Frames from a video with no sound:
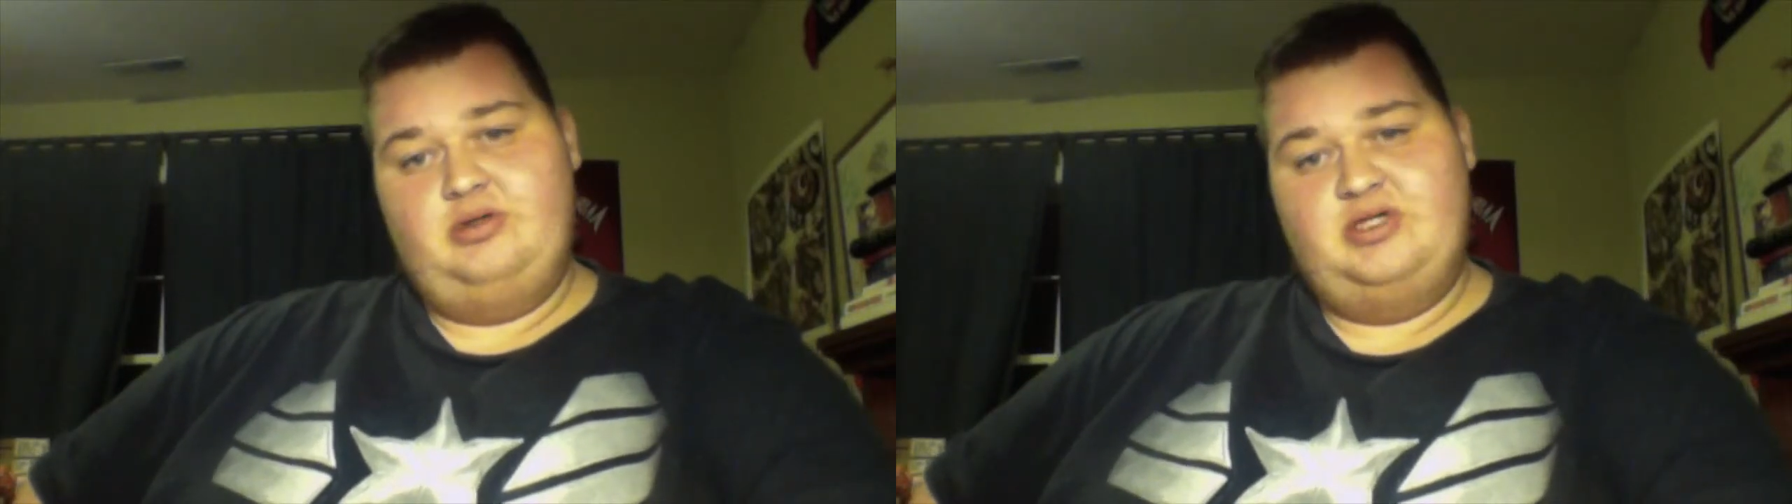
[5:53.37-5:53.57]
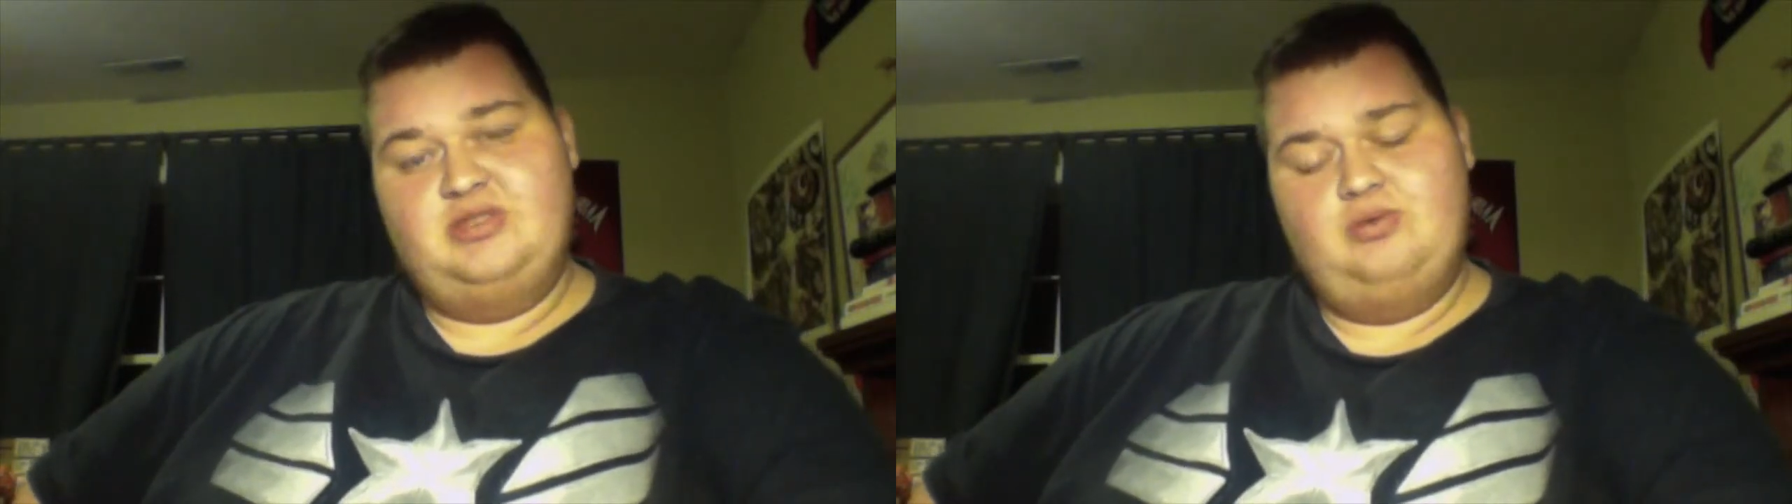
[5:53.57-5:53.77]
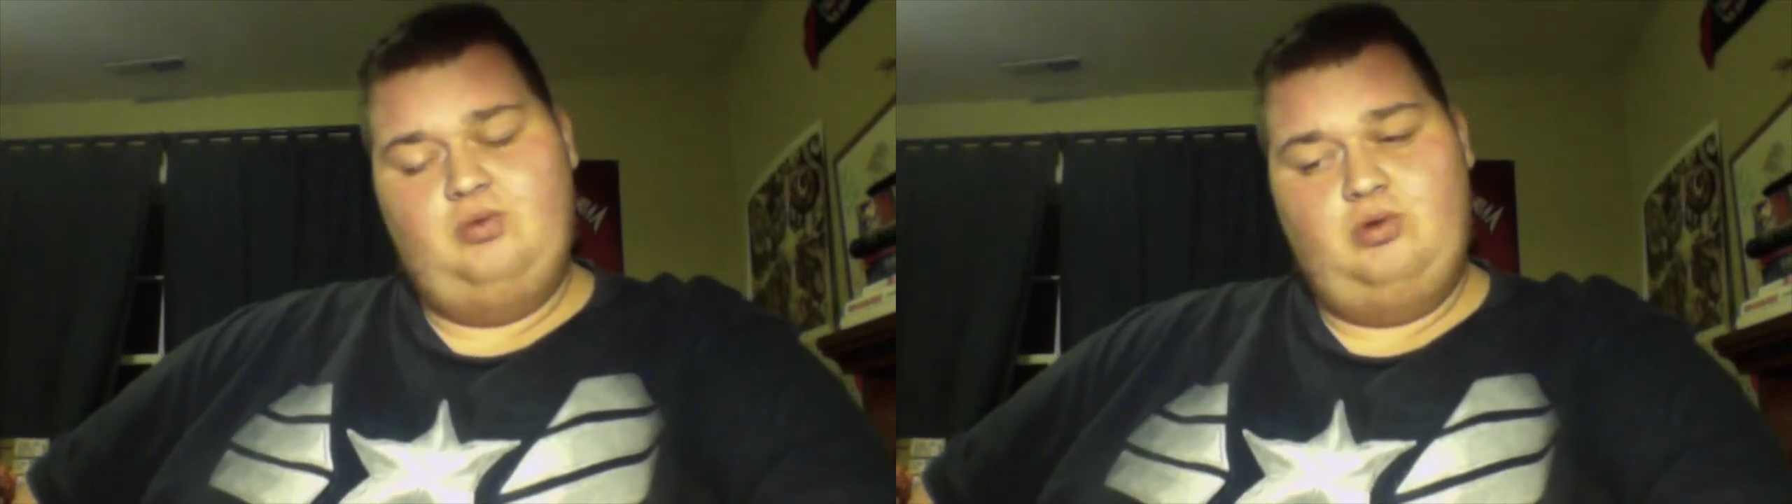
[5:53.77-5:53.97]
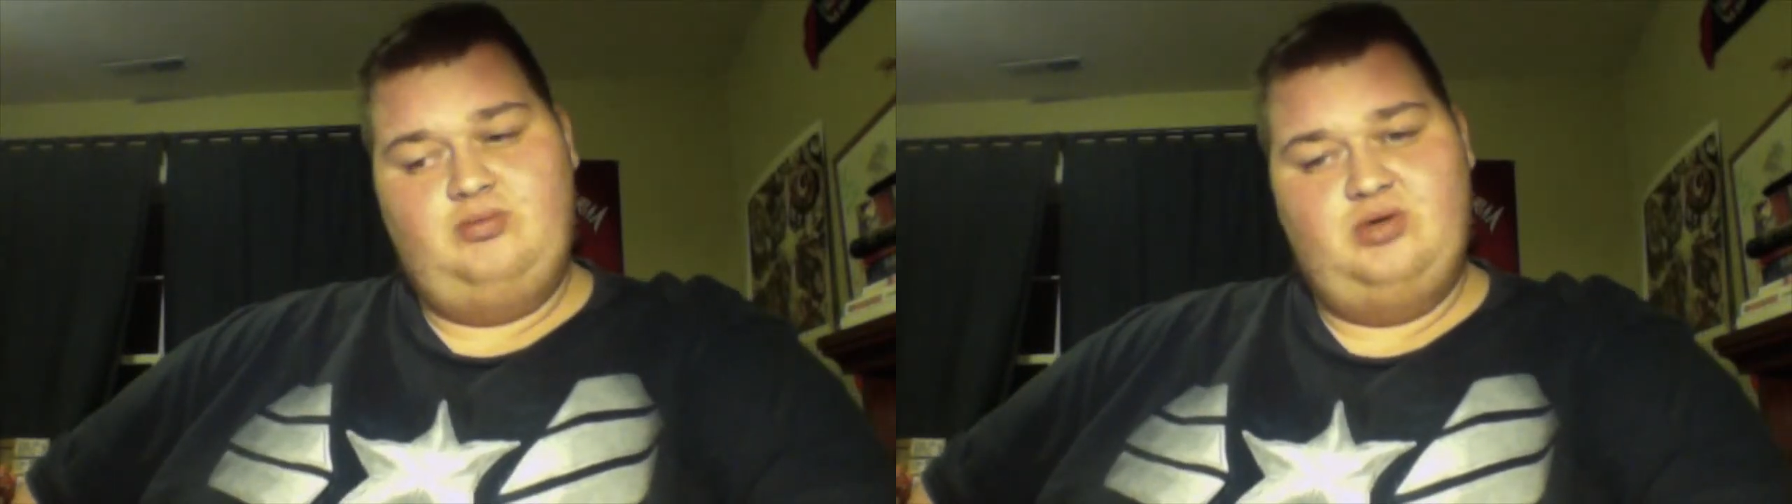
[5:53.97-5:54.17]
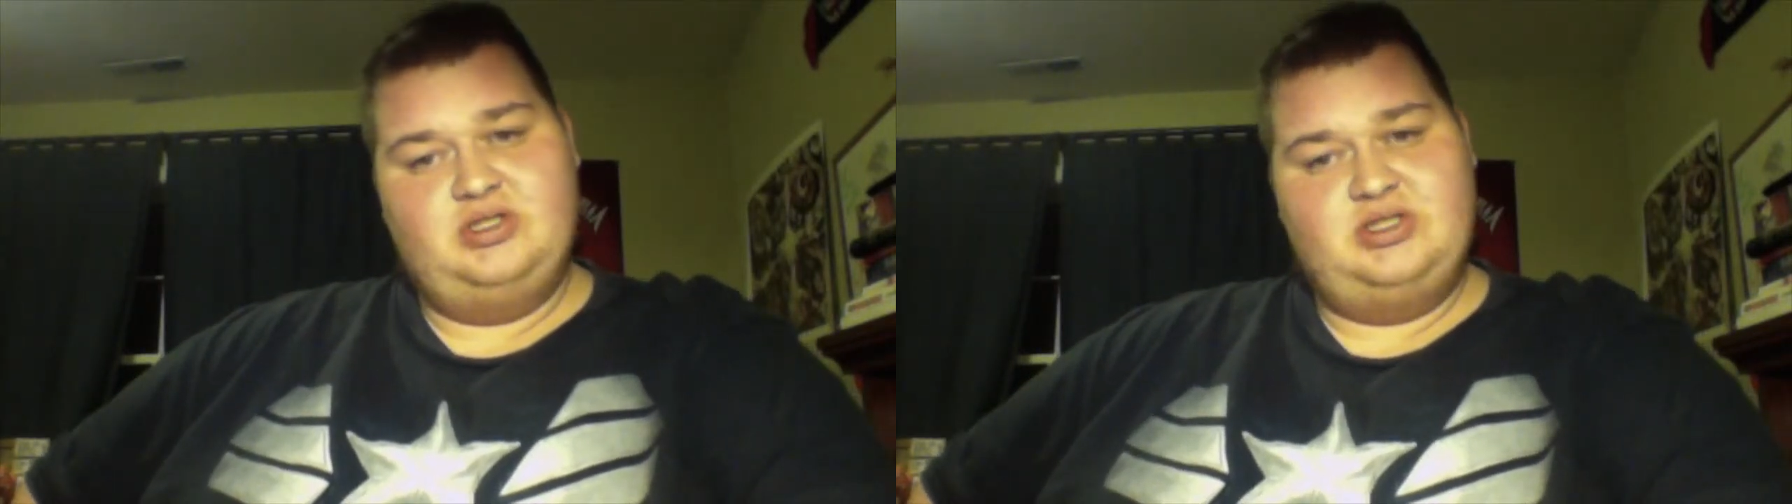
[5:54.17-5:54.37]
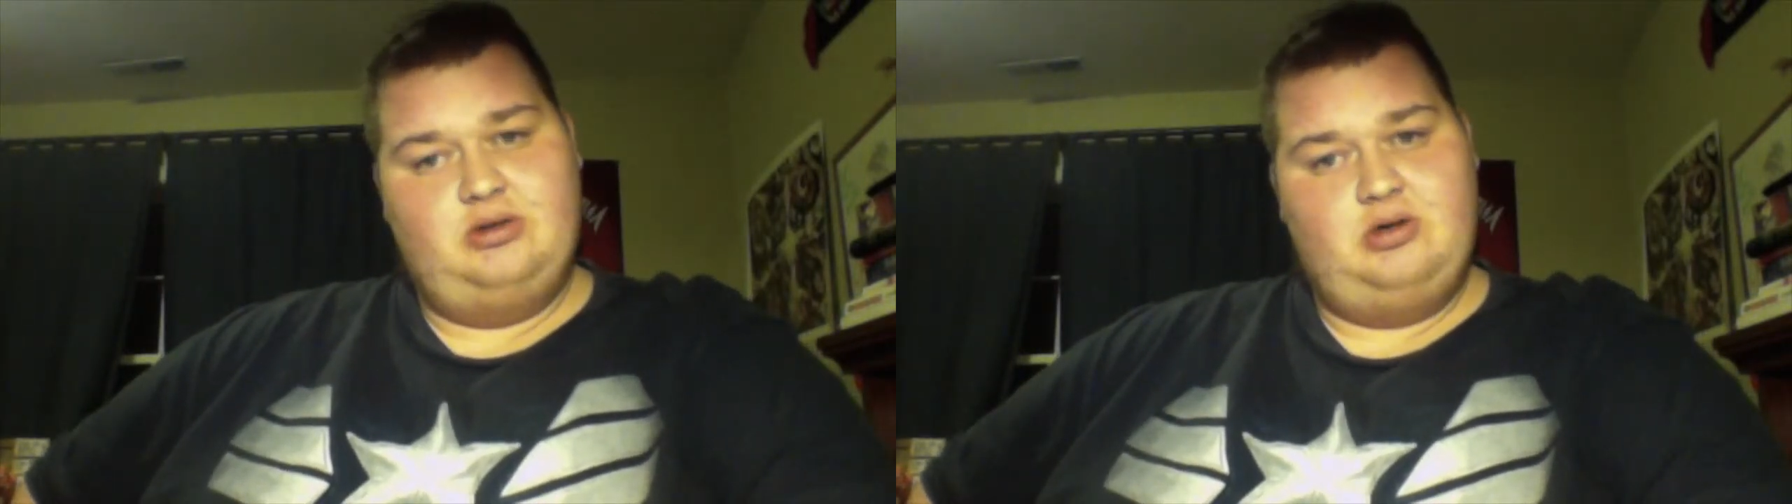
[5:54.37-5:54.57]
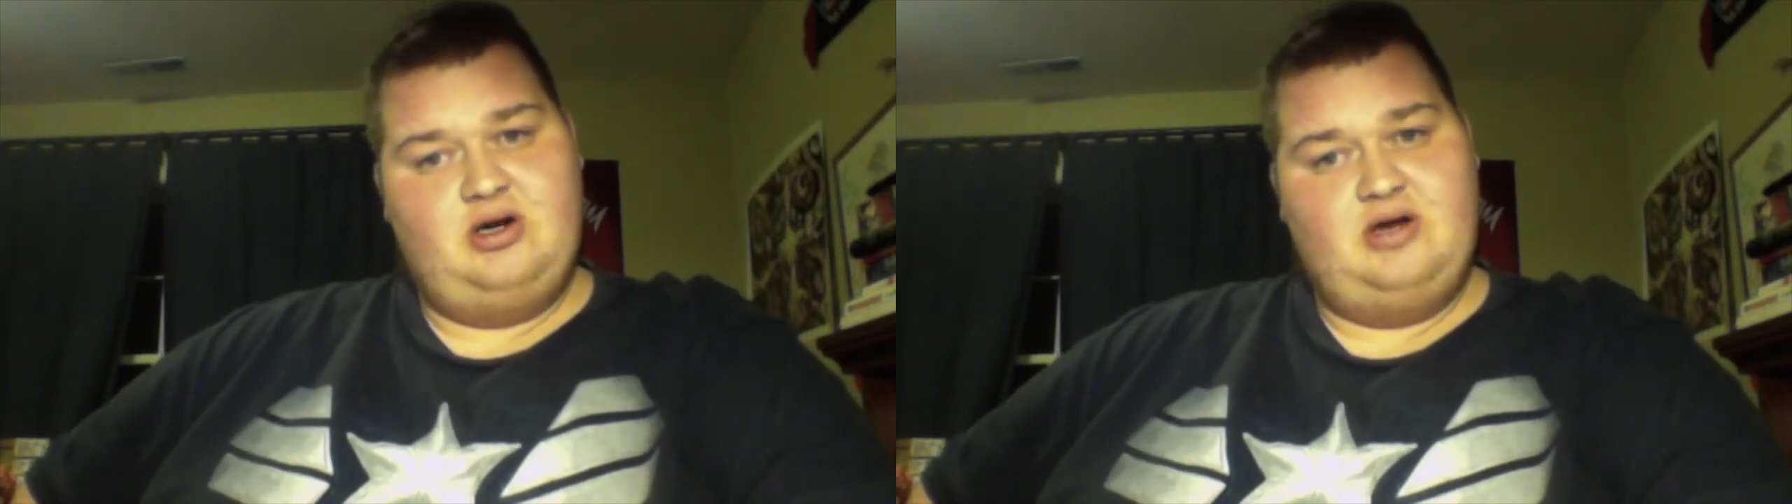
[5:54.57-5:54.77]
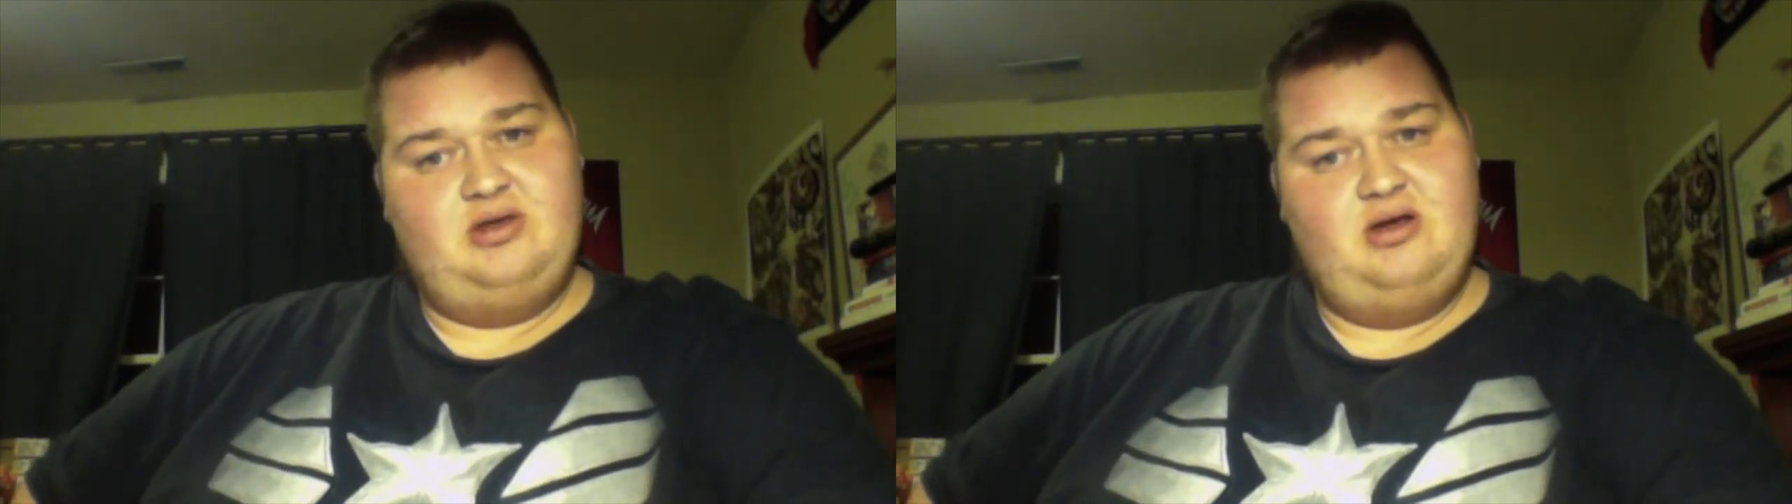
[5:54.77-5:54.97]
Discworld books there are
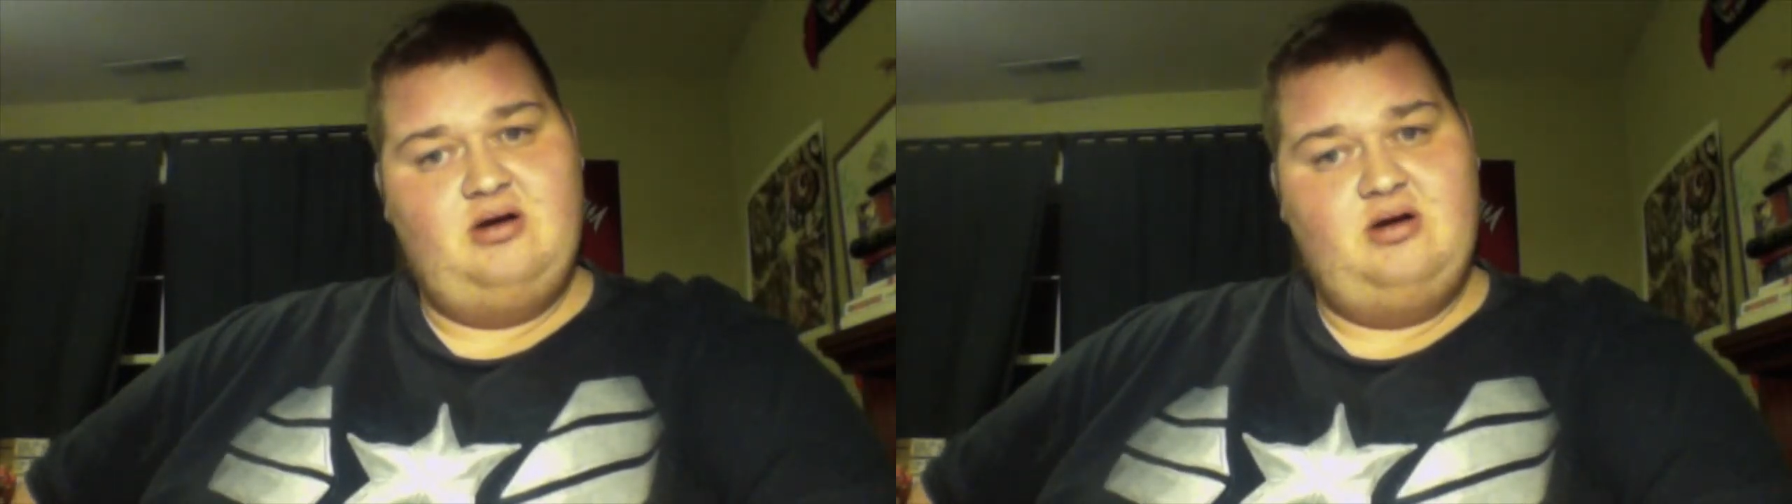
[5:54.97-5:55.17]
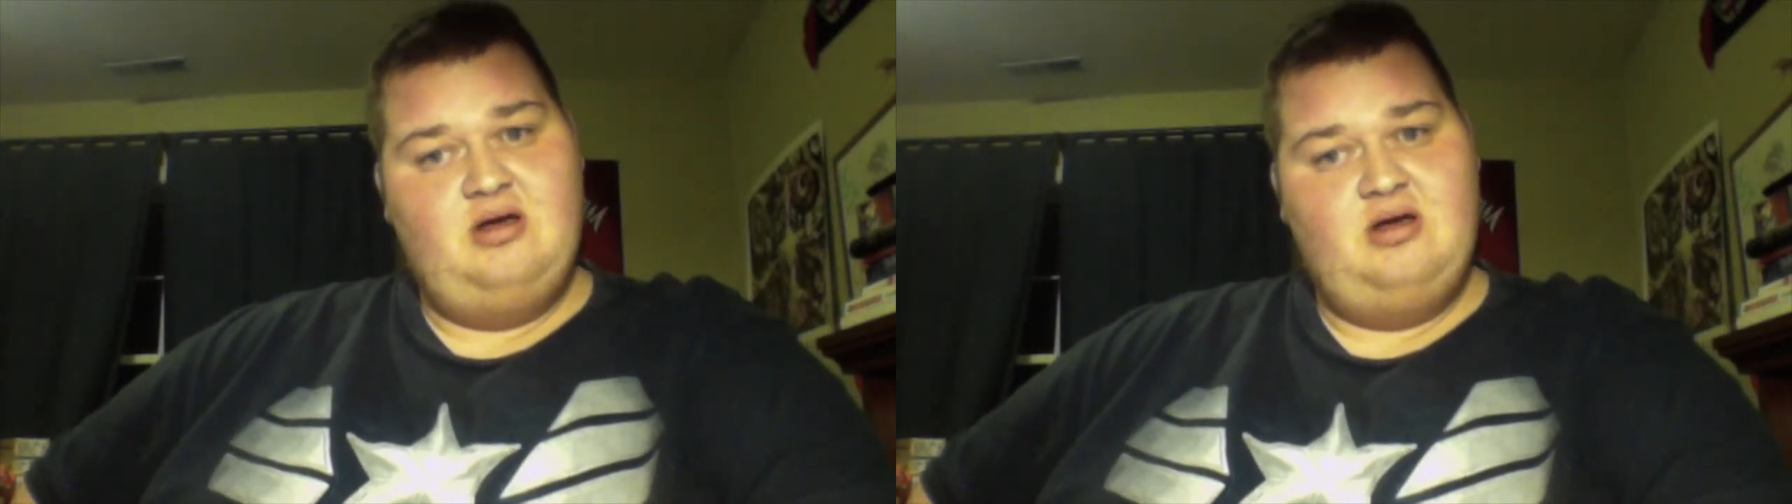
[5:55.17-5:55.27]
out there,